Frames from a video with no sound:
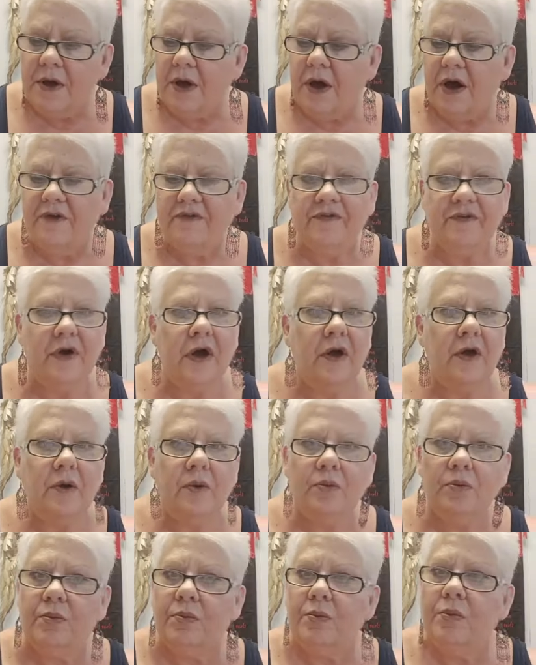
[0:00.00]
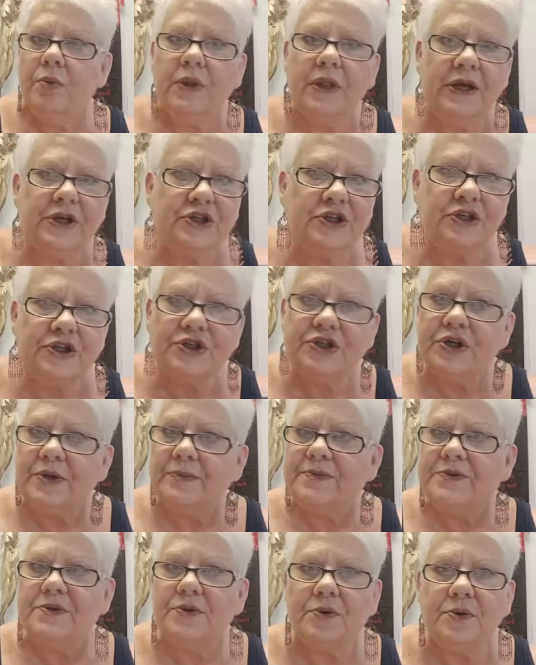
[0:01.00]
of
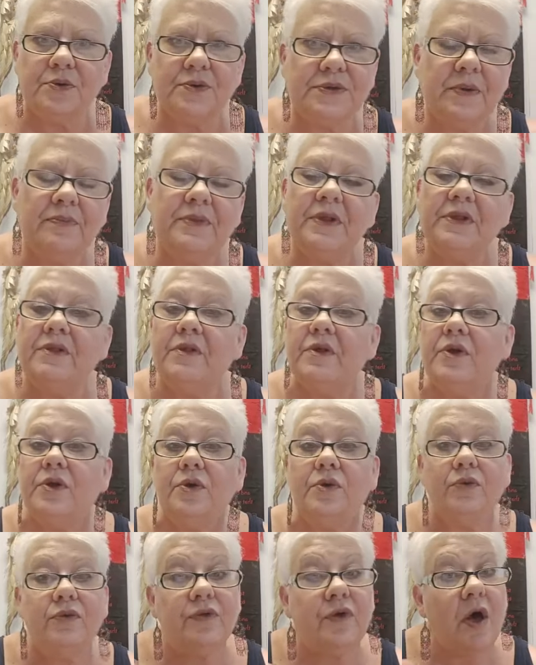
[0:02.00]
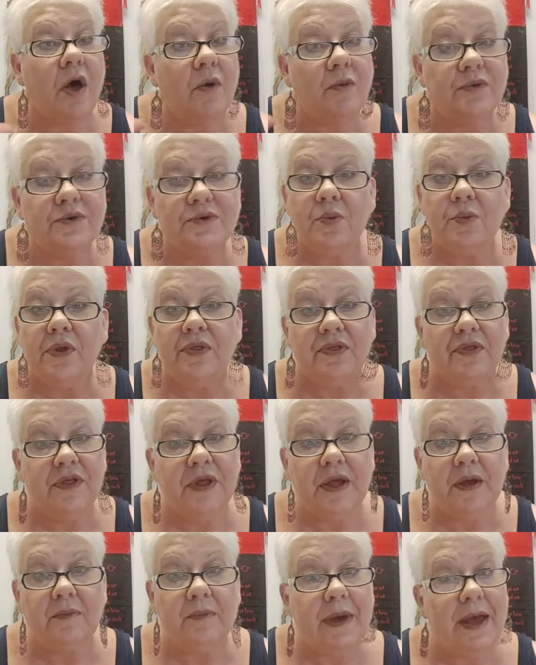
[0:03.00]
relationships or something that you thought was one
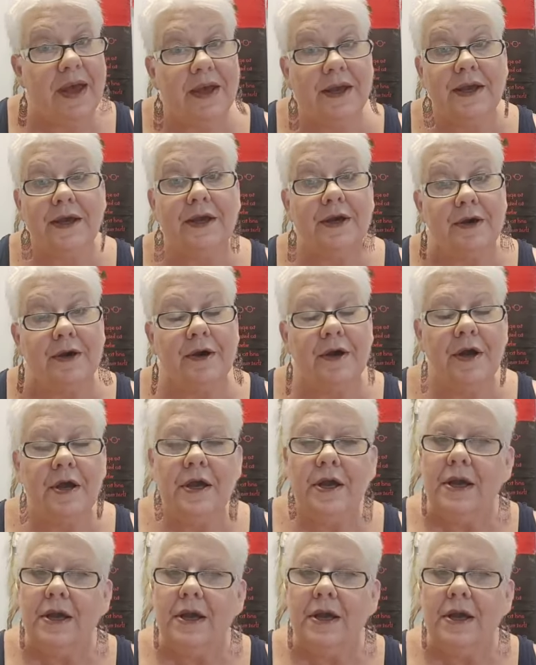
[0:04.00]
thing back here.